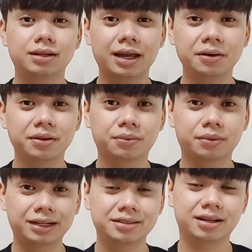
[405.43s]
Now that
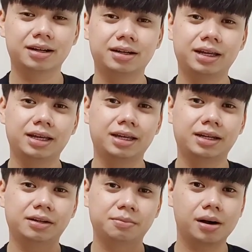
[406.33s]
we're done
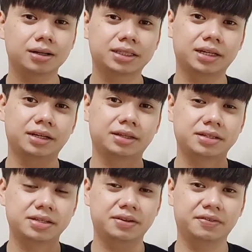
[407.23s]
in unboxing
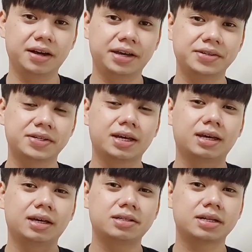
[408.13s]
this device,
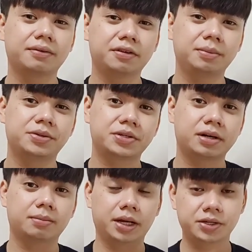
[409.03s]
it's time for me to
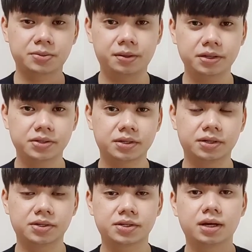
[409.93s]
share my
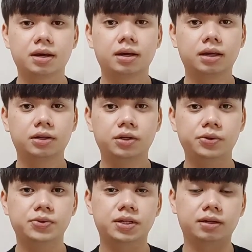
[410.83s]
experiences in
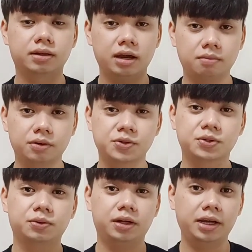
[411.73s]
using the April
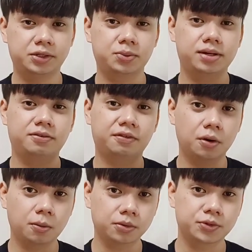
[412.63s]
Stone A twenty for
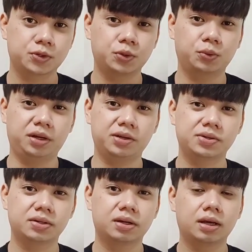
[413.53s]
almost two
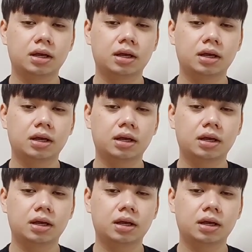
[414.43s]
weeks.